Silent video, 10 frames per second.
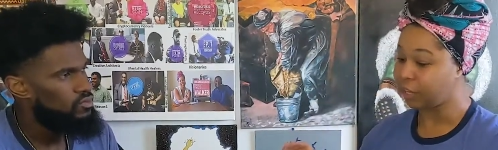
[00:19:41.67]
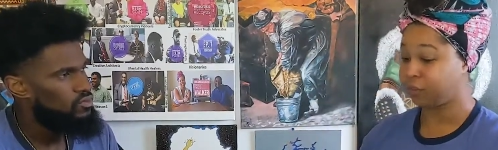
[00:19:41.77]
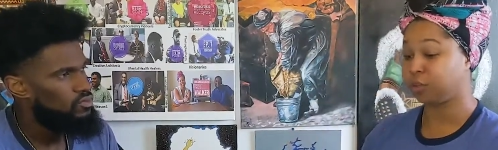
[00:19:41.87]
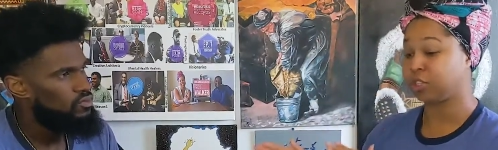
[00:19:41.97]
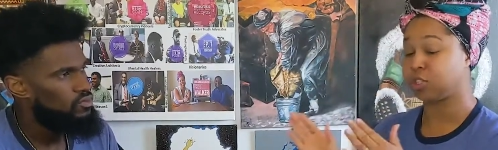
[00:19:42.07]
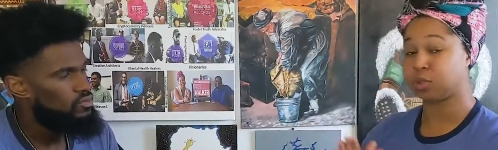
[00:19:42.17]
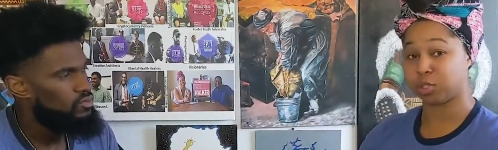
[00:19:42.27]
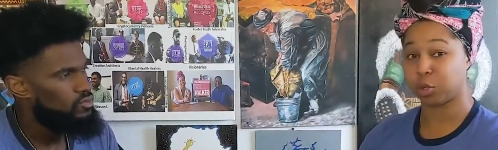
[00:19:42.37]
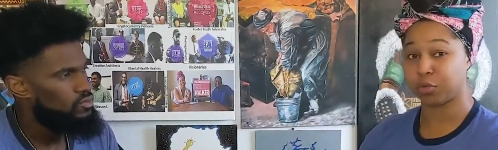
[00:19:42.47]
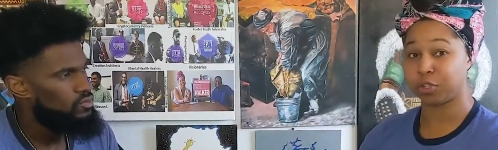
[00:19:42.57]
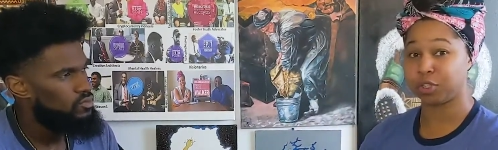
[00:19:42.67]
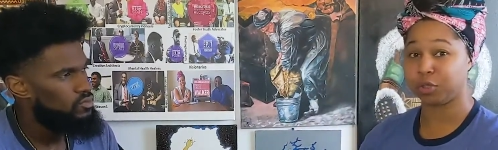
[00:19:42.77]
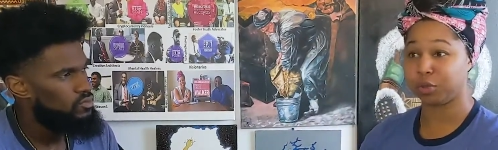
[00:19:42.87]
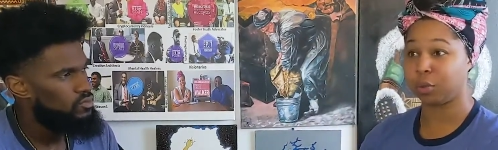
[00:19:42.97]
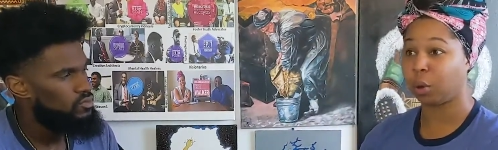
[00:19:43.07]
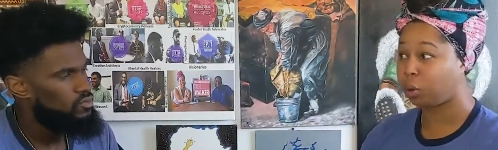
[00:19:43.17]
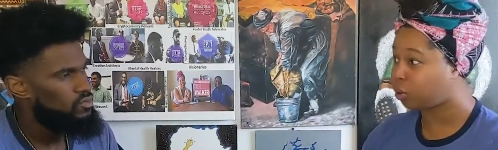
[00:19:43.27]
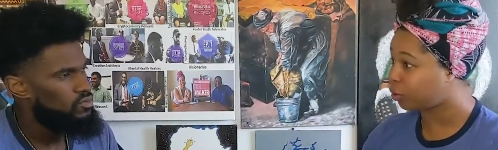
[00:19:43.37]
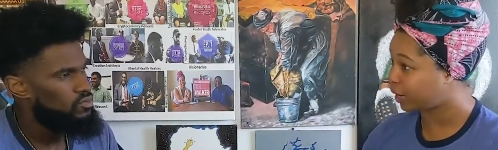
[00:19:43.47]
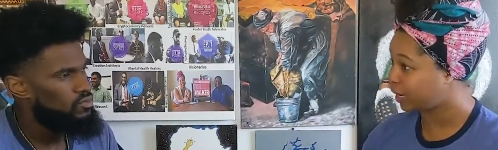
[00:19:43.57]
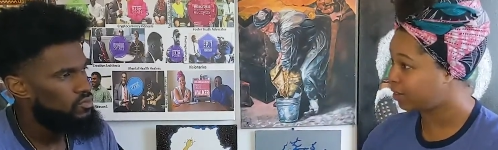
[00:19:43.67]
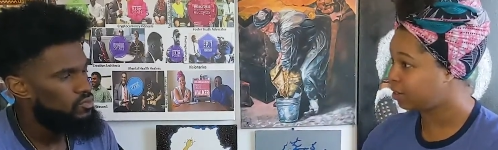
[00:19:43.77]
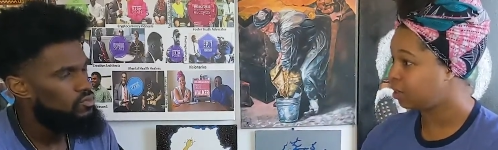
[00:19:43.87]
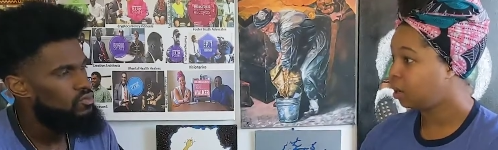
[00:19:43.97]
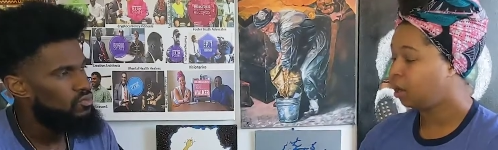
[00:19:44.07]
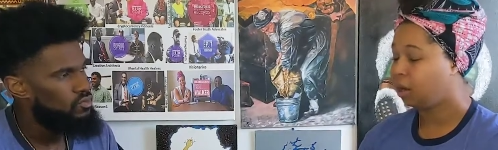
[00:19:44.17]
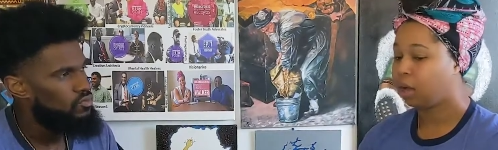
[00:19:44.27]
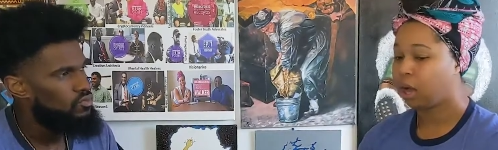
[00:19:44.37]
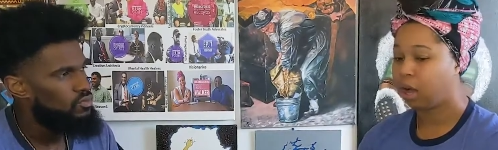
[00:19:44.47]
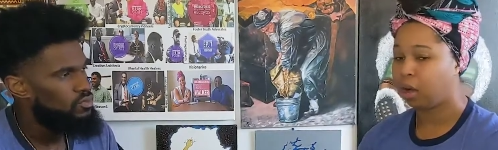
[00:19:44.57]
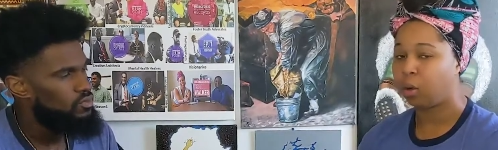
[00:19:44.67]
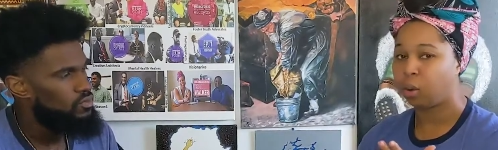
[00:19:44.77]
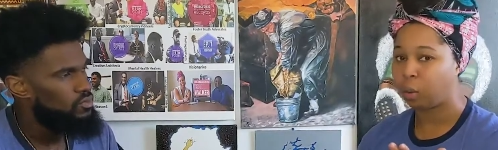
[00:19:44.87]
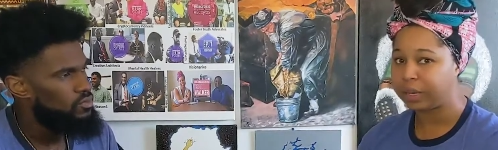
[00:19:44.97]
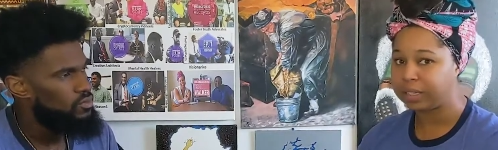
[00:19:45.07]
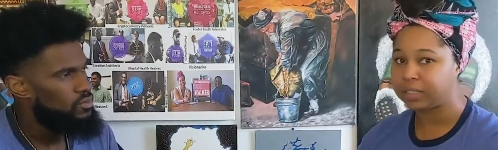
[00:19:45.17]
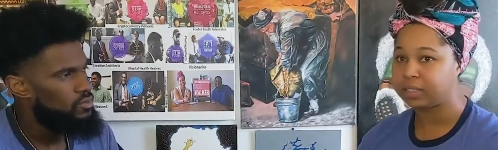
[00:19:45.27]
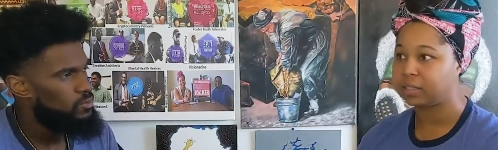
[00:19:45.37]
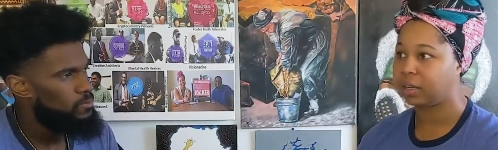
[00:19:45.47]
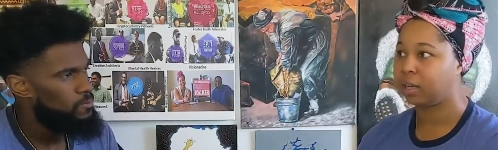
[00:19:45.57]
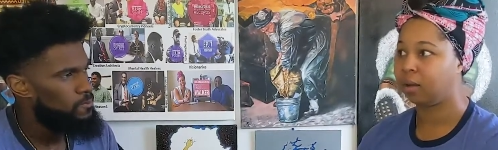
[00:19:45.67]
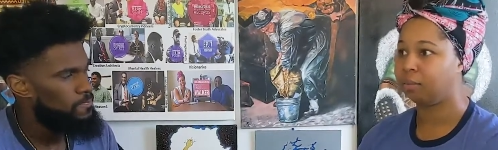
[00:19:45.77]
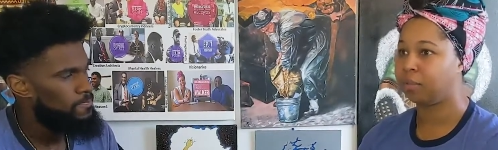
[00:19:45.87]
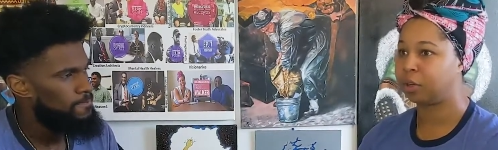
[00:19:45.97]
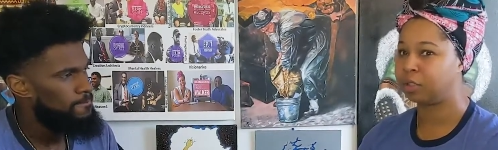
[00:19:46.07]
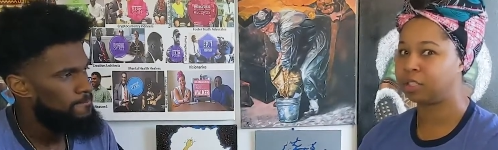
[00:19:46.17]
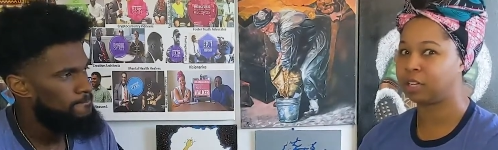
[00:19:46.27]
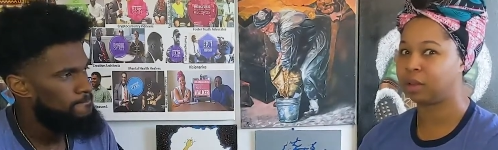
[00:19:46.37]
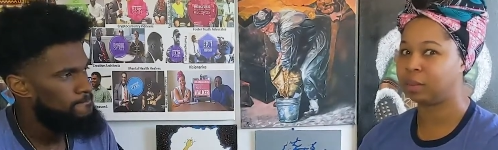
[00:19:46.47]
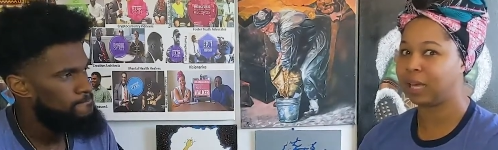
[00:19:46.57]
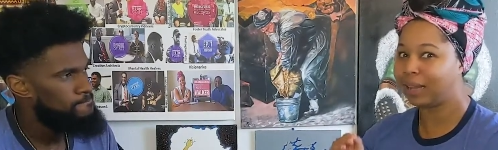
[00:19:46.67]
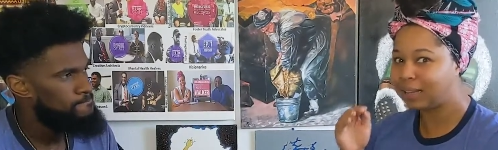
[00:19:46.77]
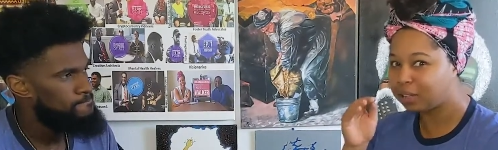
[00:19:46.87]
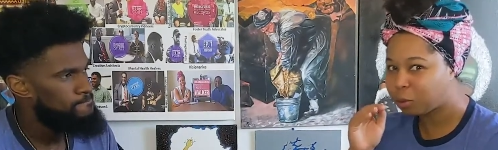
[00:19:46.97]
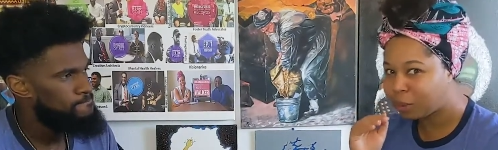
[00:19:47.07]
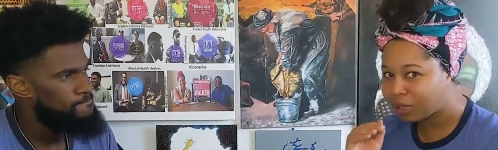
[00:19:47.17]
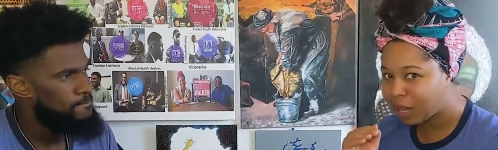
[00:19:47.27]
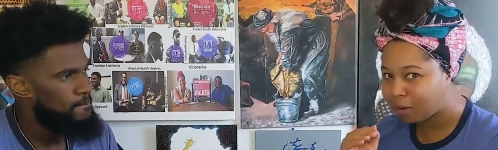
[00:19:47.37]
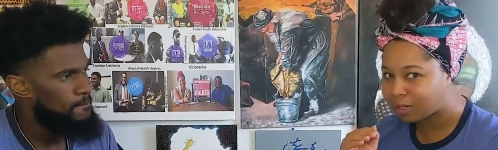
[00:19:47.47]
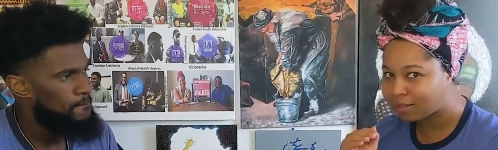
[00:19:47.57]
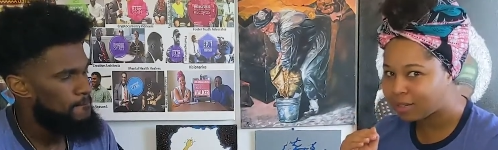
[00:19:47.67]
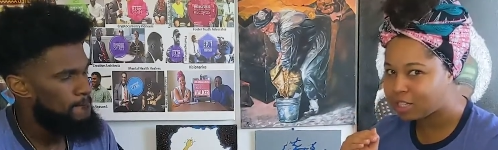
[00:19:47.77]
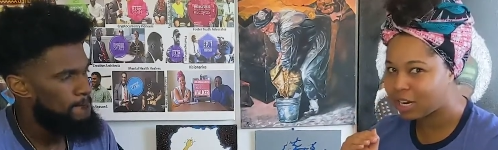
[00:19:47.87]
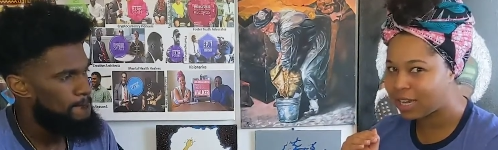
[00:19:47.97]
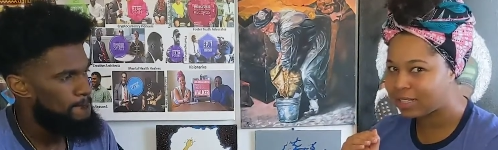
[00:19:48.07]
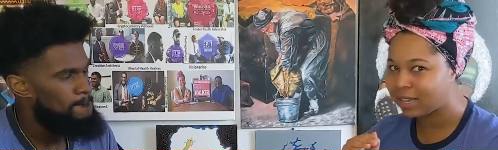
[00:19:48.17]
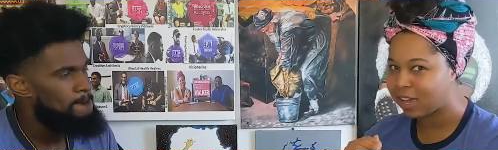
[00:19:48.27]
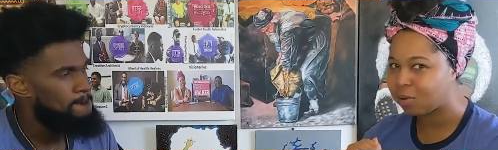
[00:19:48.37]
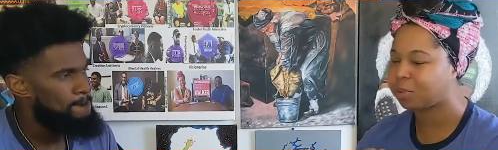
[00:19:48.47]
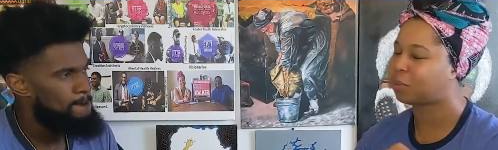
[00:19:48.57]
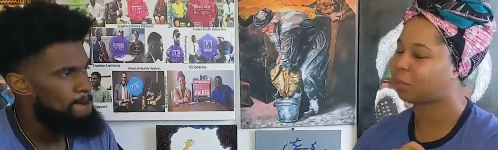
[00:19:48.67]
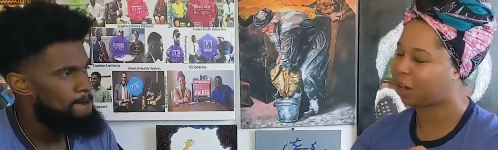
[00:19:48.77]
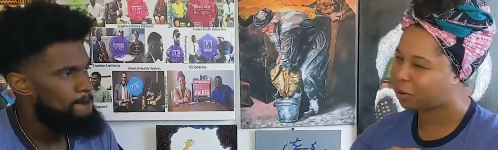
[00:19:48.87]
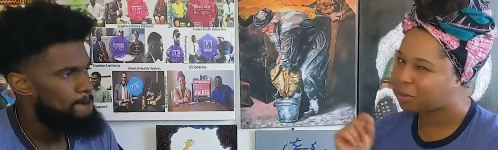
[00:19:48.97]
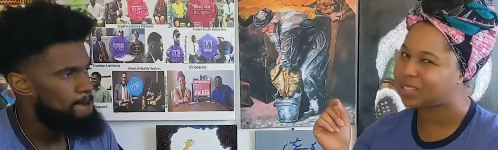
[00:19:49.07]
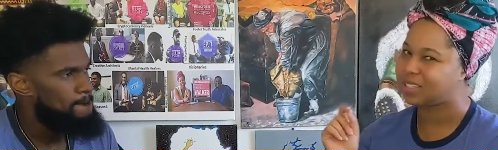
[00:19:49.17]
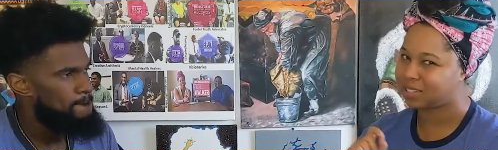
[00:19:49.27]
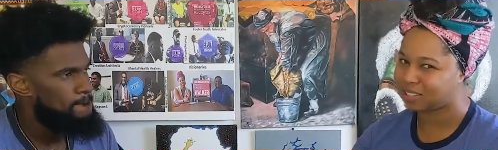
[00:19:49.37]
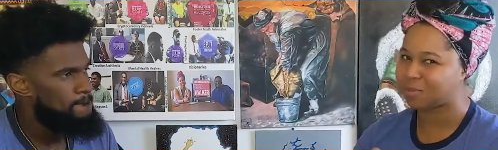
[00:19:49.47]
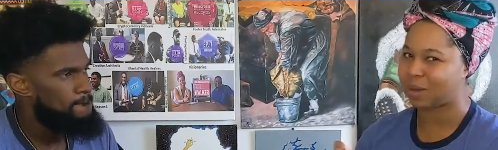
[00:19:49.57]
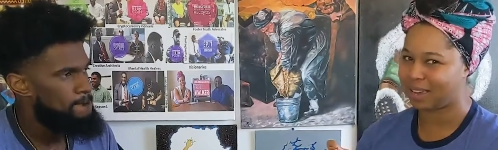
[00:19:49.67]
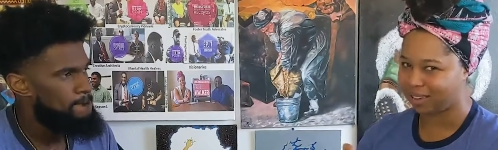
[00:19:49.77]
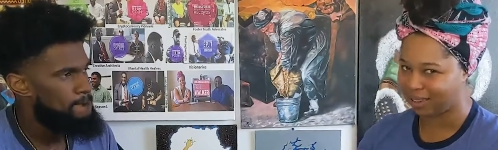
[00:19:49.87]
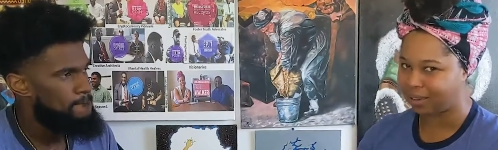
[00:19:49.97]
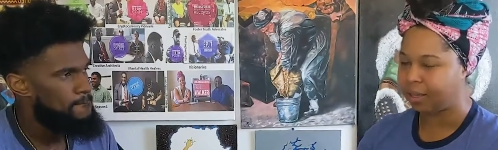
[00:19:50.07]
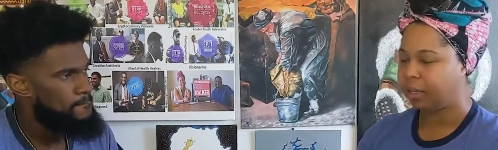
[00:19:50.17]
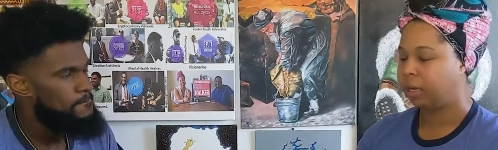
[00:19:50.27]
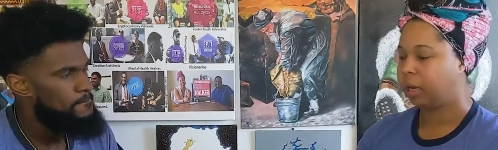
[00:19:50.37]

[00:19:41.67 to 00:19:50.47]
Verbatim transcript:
Speaker 1: If you can switch over to whole grain, whole wheat, those are gonna be a little bit lower on the GI scale, but probably still spiking.